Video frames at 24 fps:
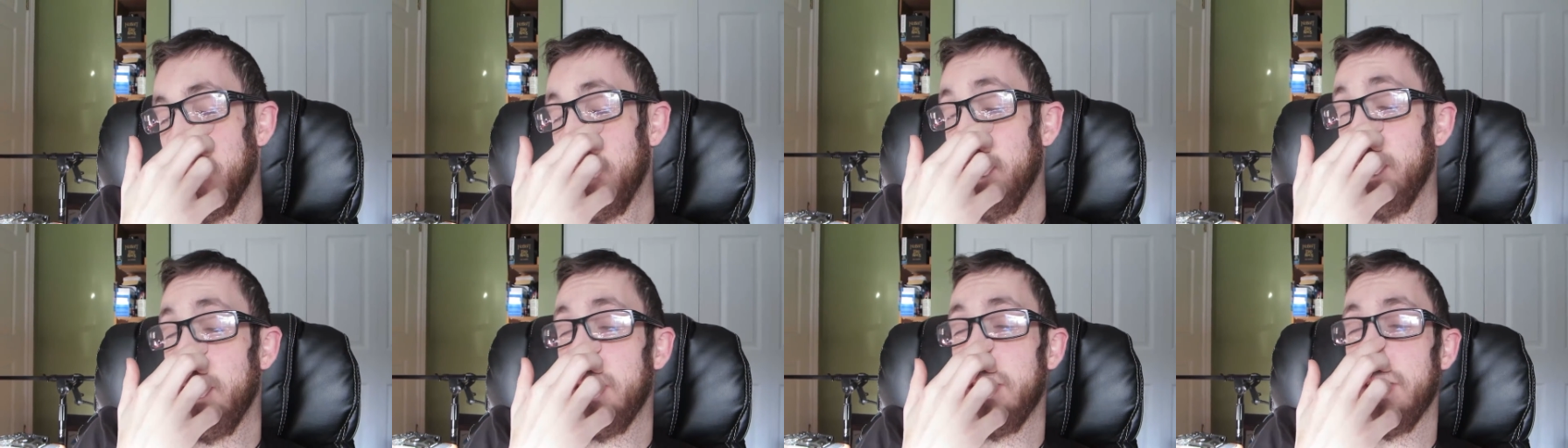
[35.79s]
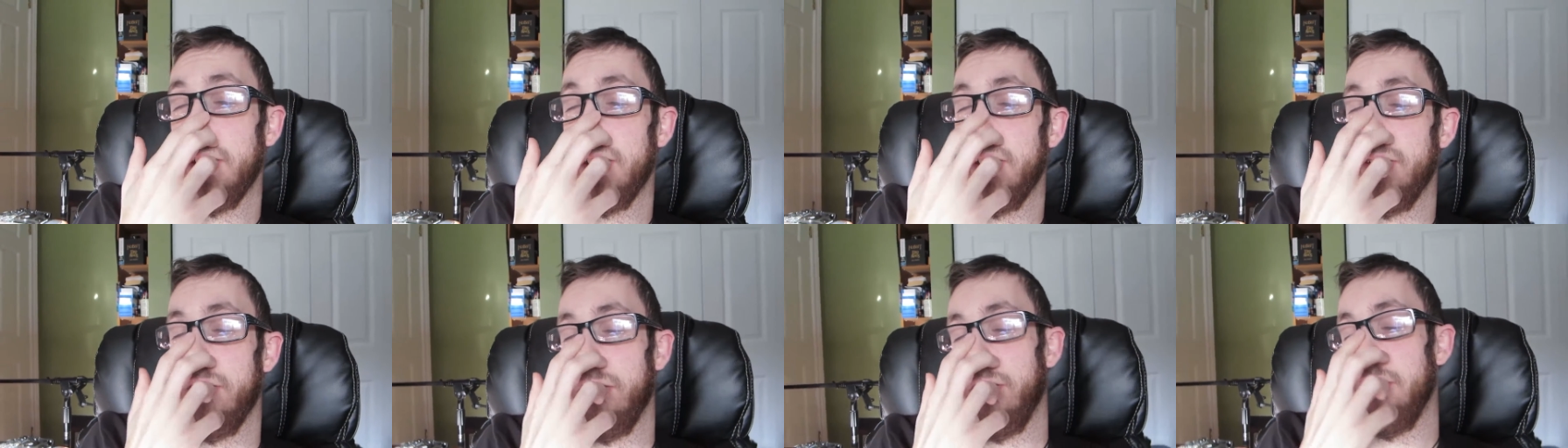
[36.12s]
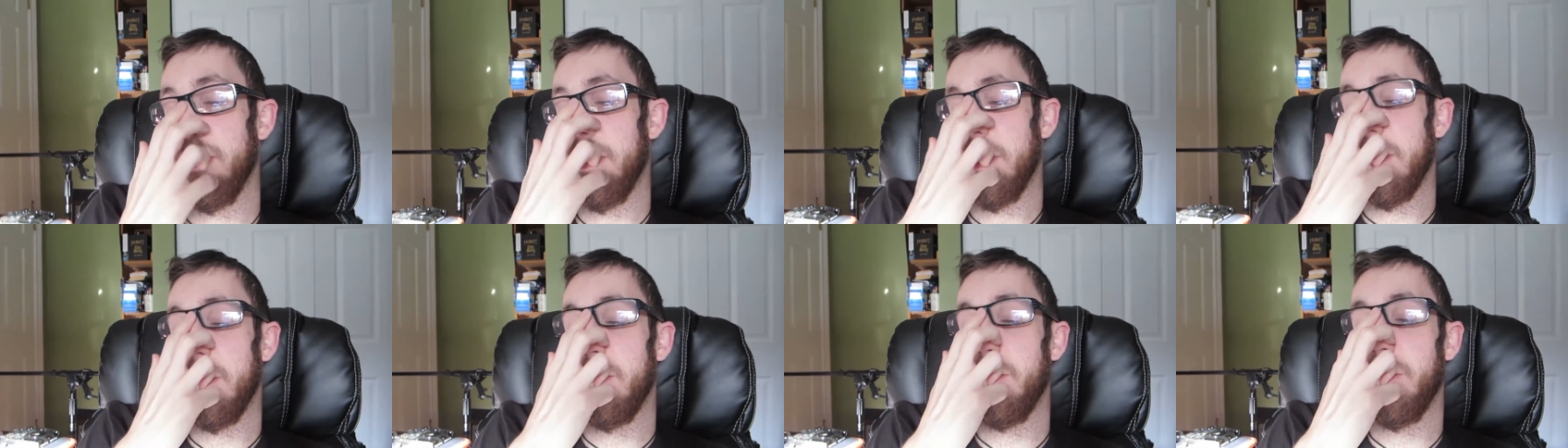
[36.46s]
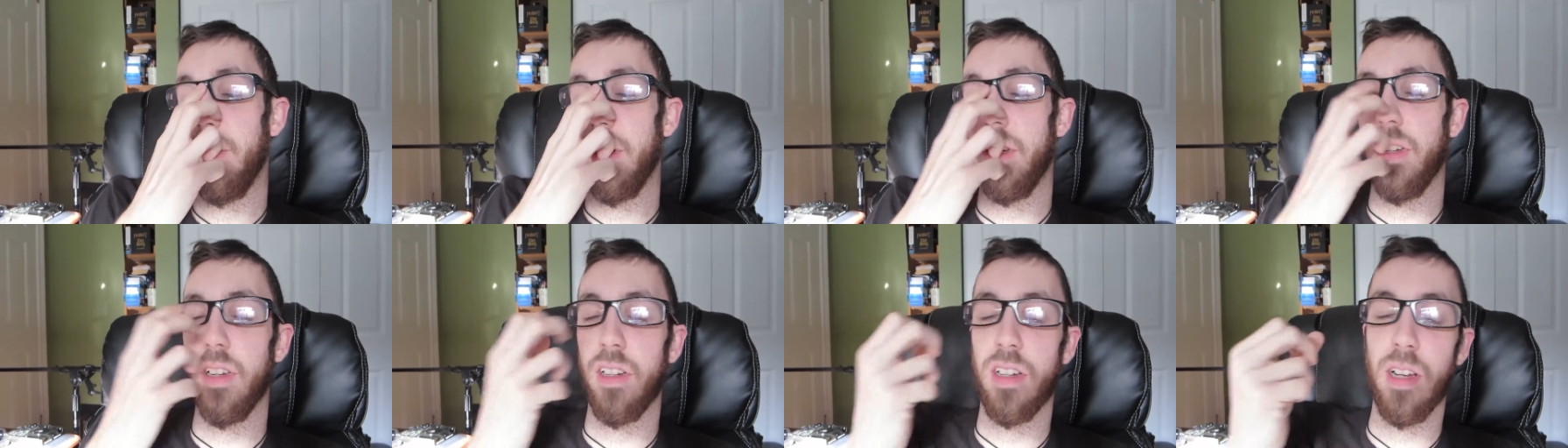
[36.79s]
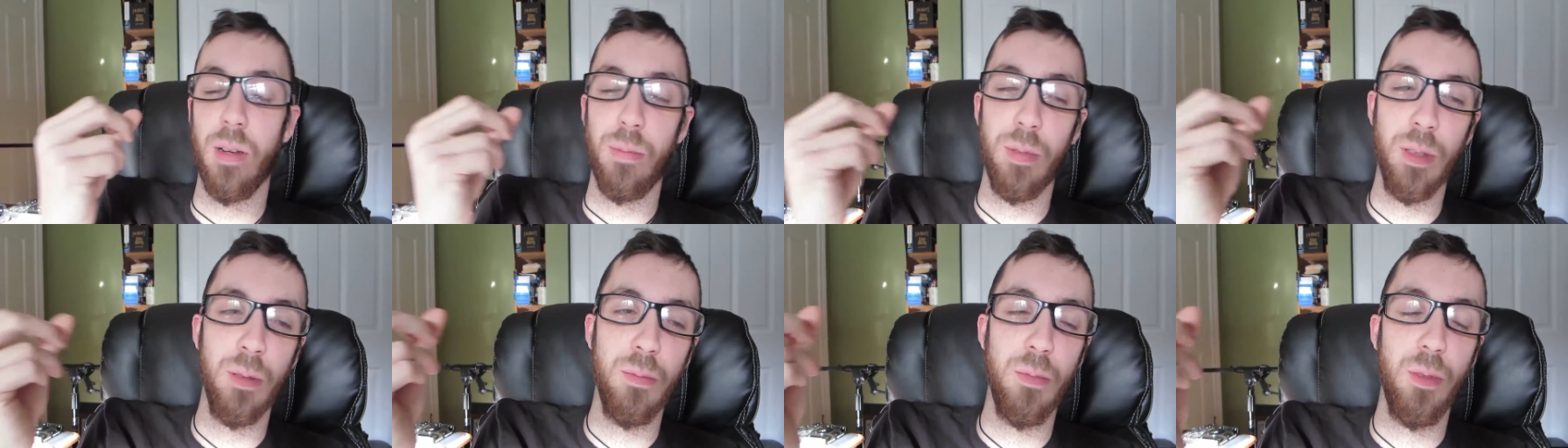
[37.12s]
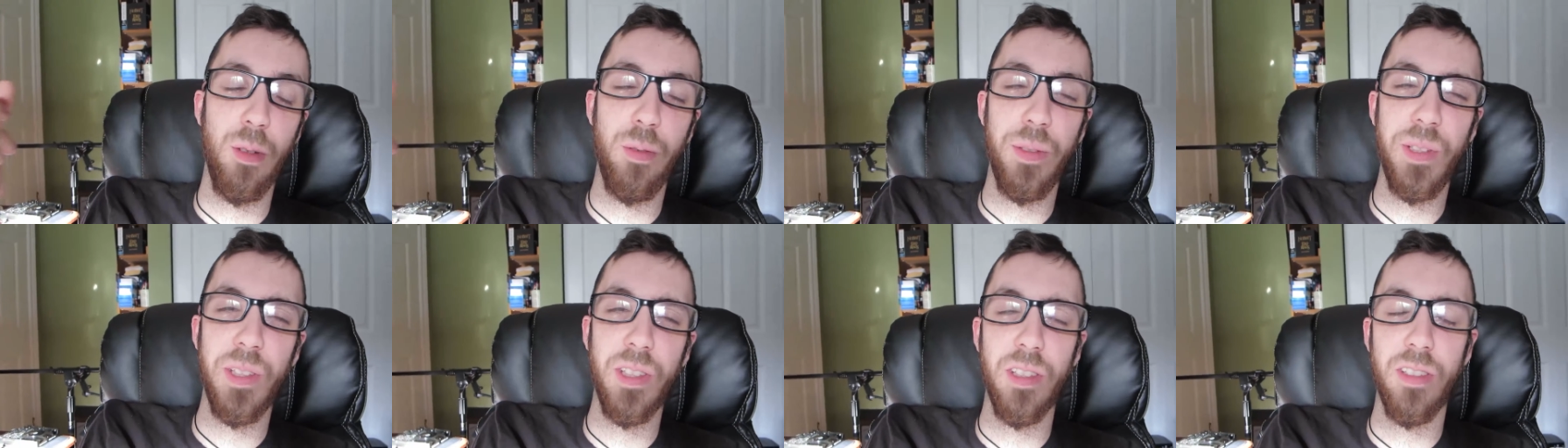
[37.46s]
okay, just pick a couple of
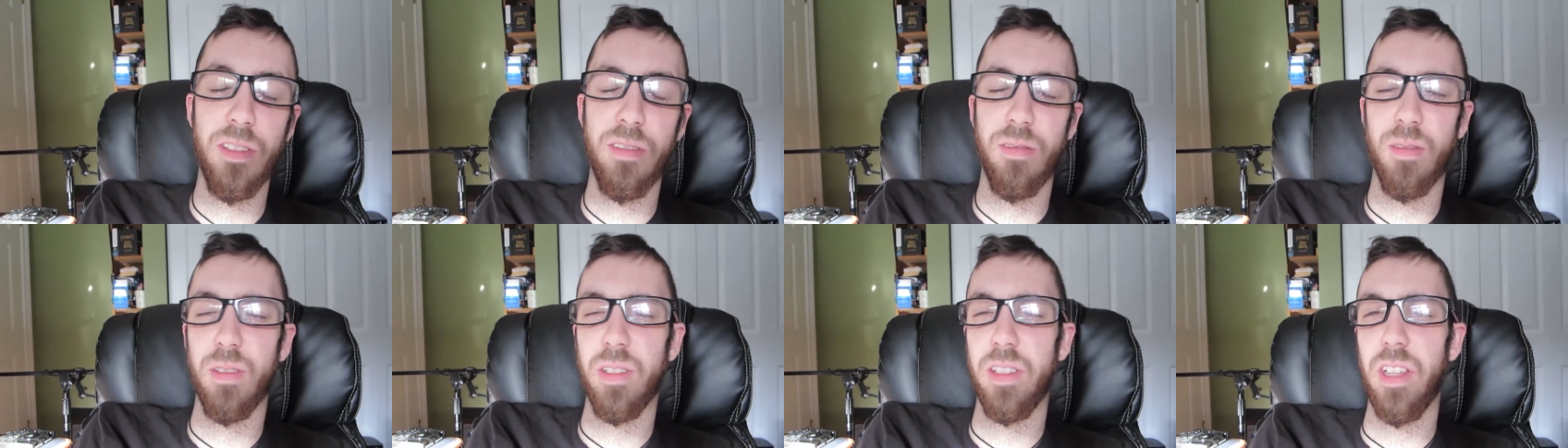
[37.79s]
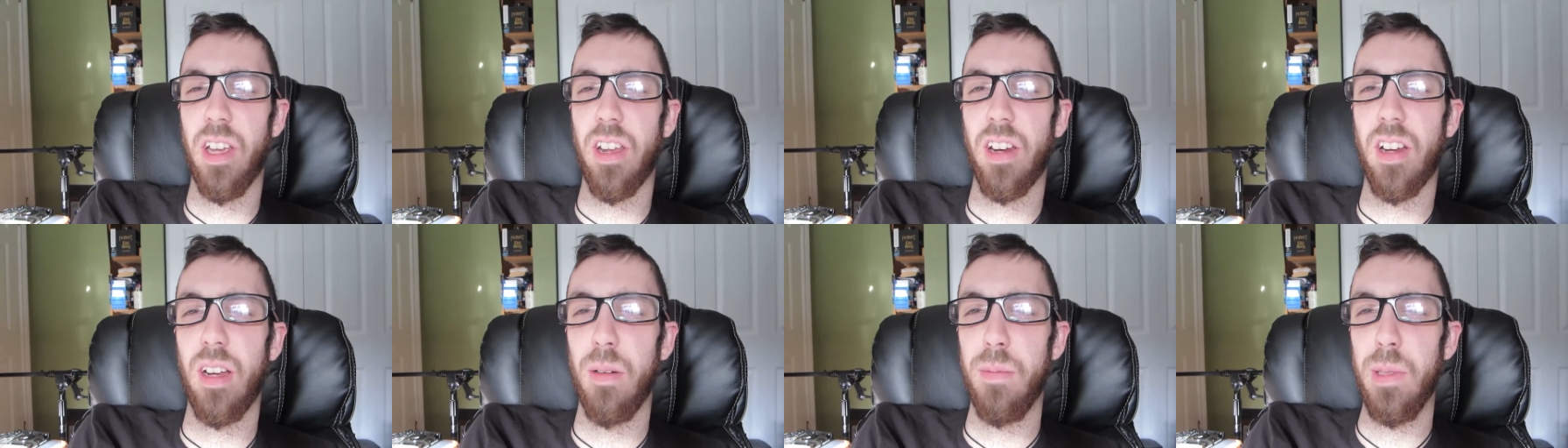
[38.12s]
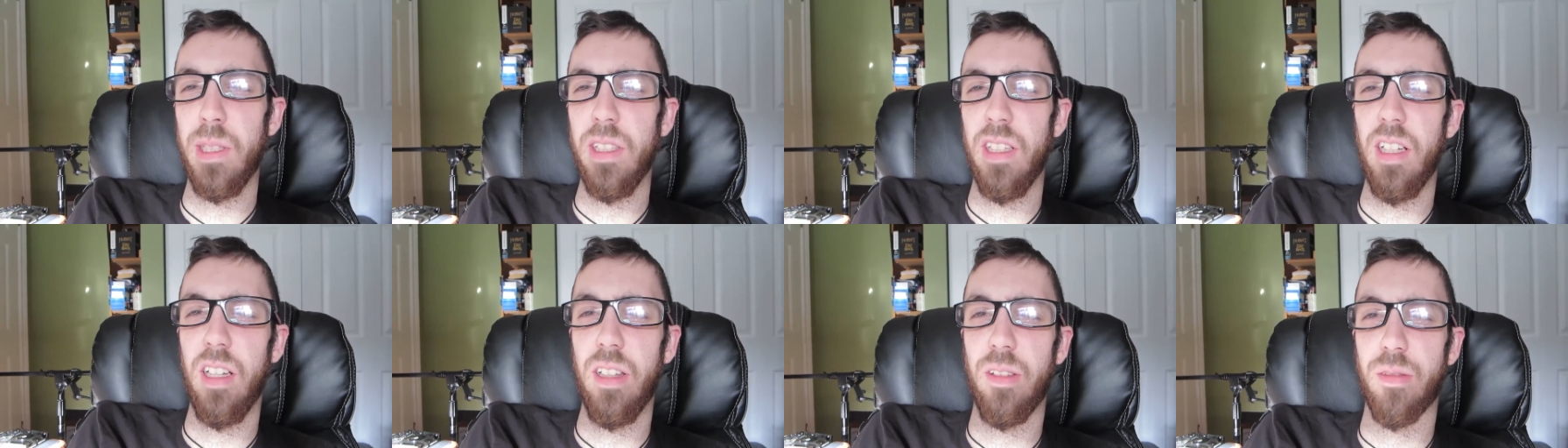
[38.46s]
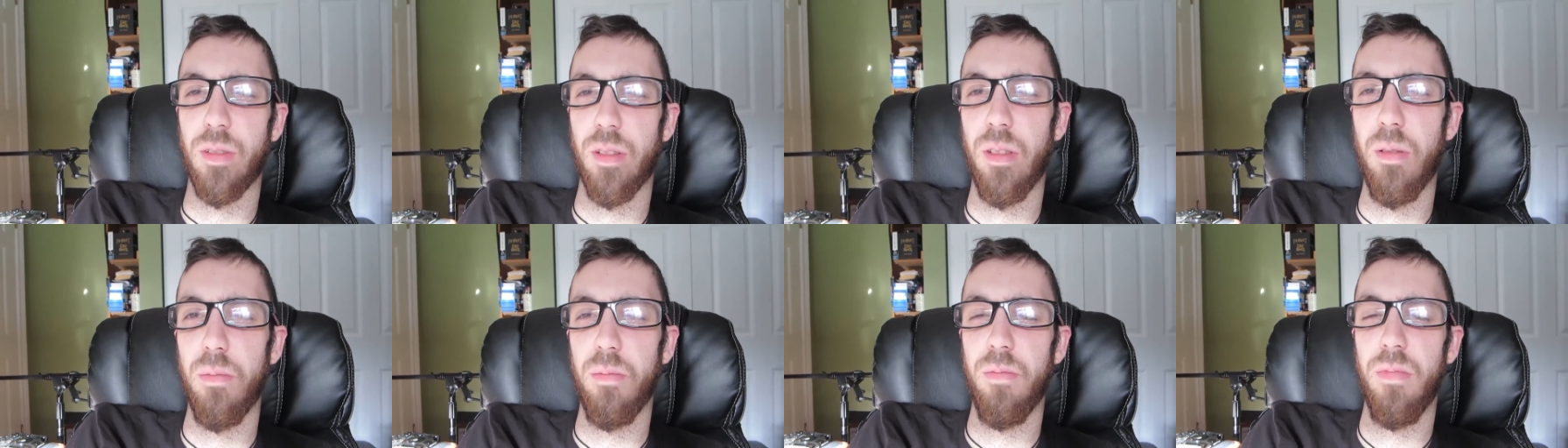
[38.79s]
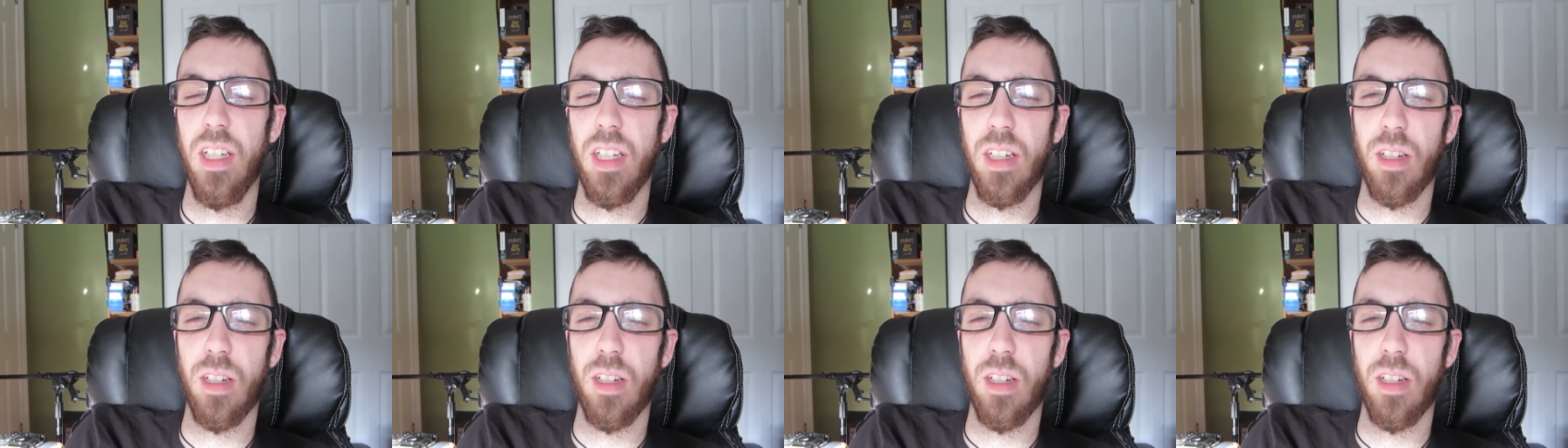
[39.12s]
movies and recite a couple of lines from them.